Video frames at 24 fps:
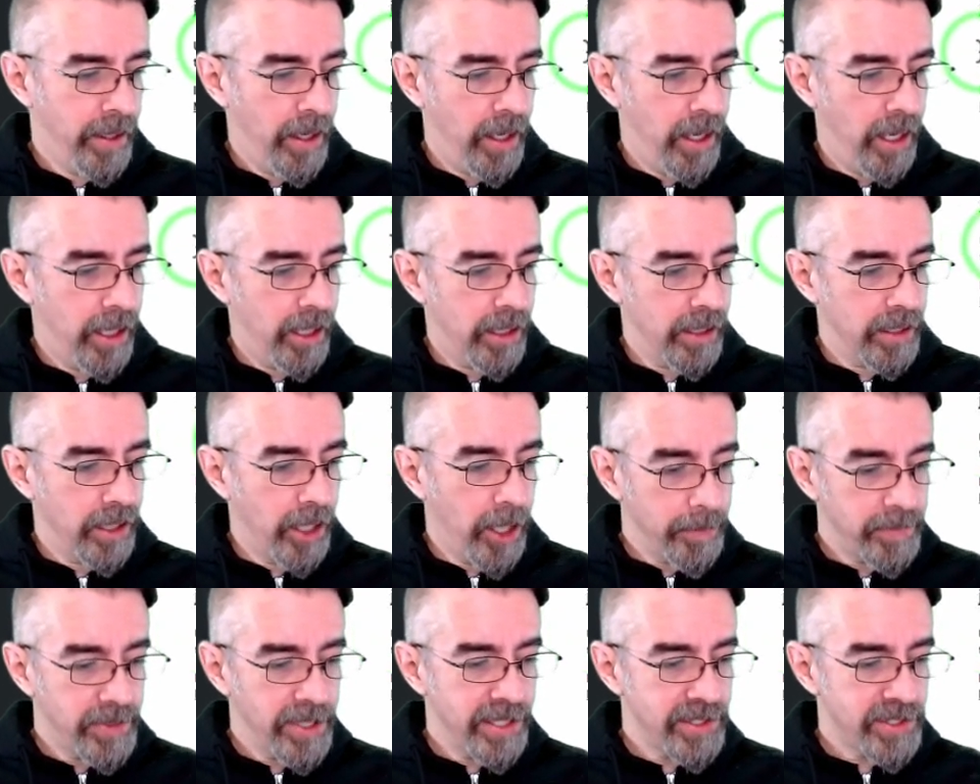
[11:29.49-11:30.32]

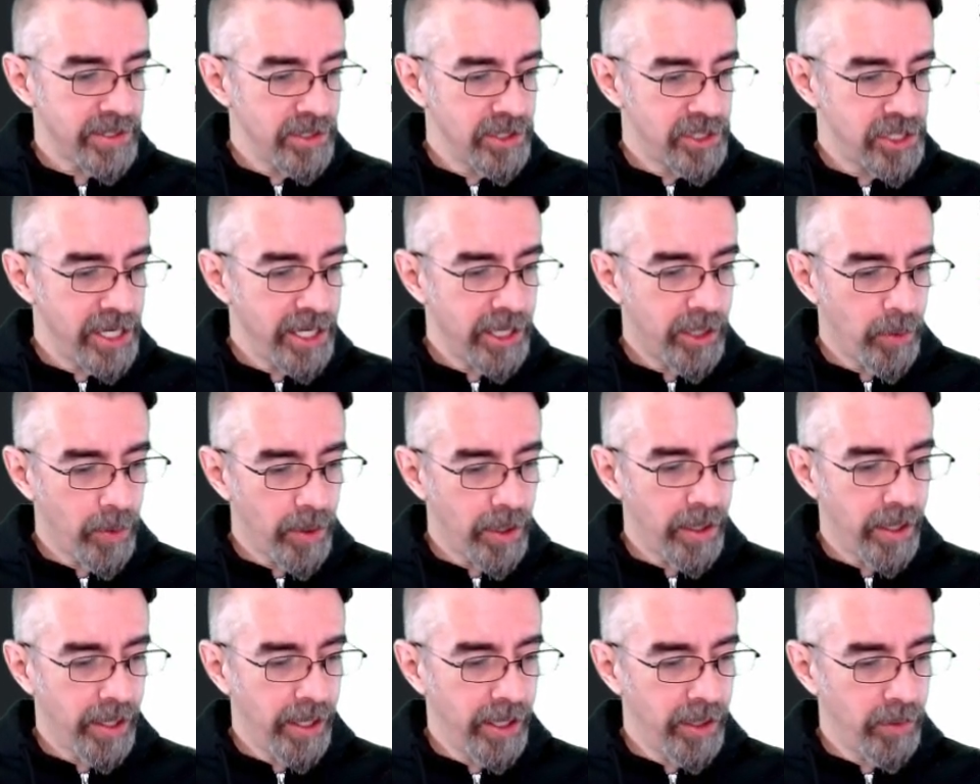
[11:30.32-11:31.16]
Updates to
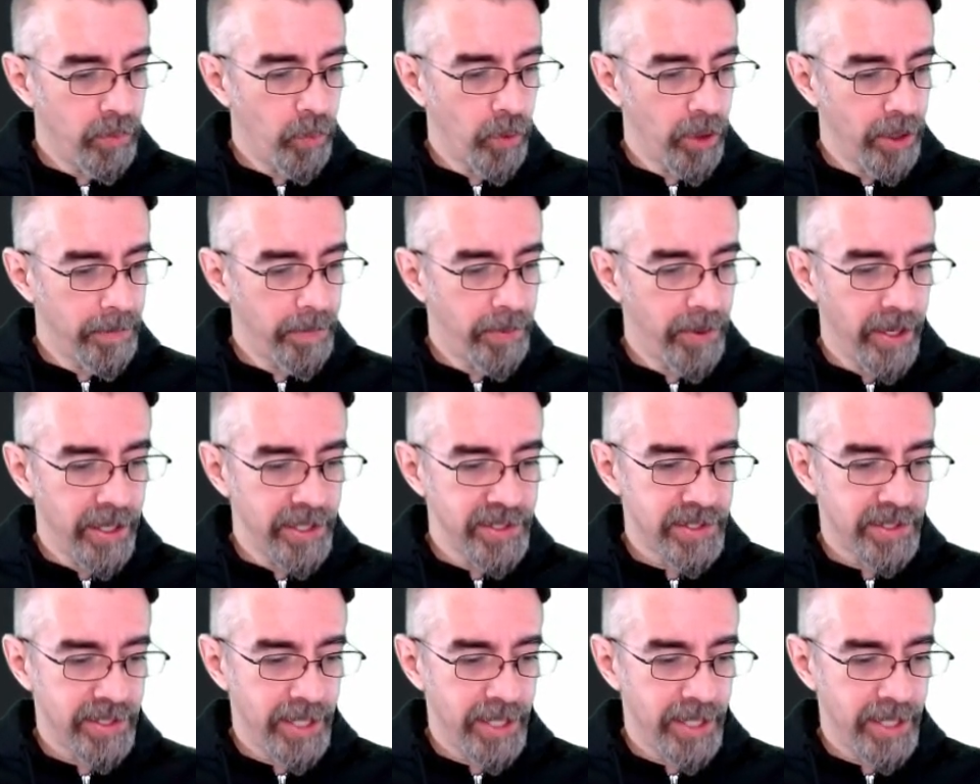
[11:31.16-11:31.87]
jQuery in WordPress